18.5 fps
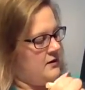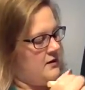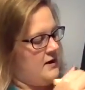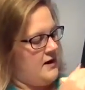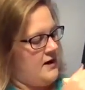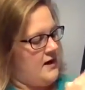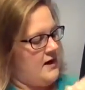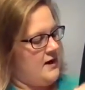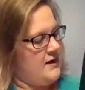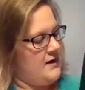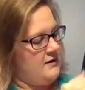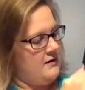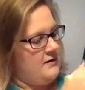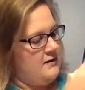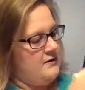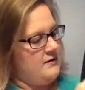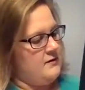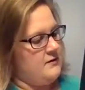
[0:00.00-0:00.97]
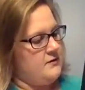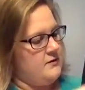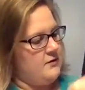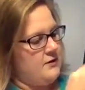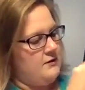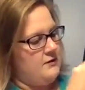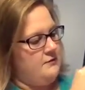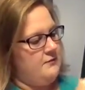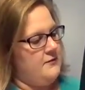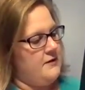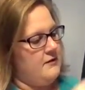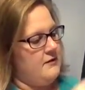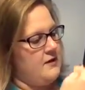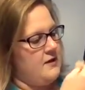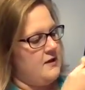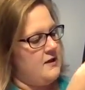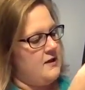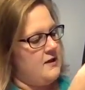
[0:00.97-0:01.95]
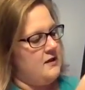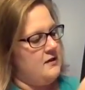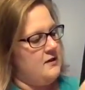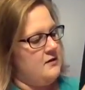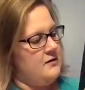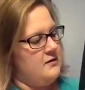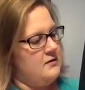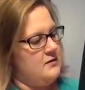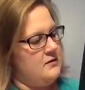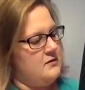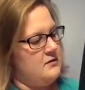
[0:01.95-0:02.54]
that. So you're going to fill it in.